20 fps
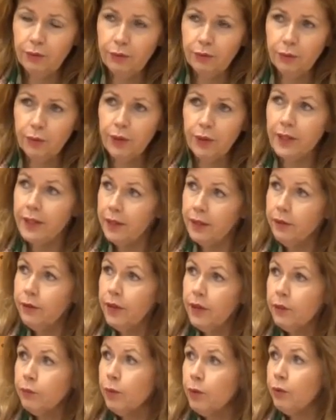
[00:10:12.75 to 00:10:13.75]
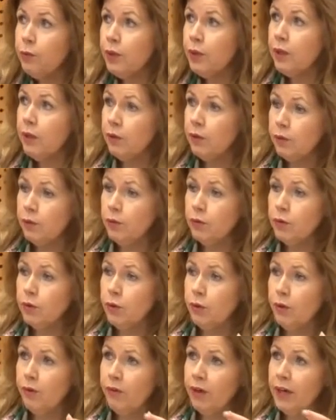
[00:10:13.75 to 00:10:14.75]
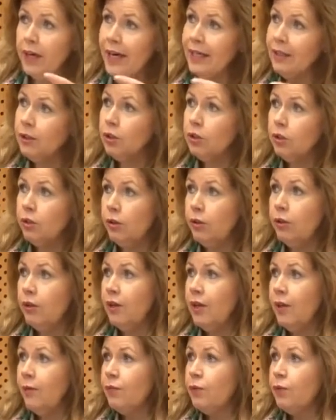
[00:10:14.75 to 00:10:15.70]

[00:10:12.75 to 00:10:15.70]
for a hearing where we sort of cluster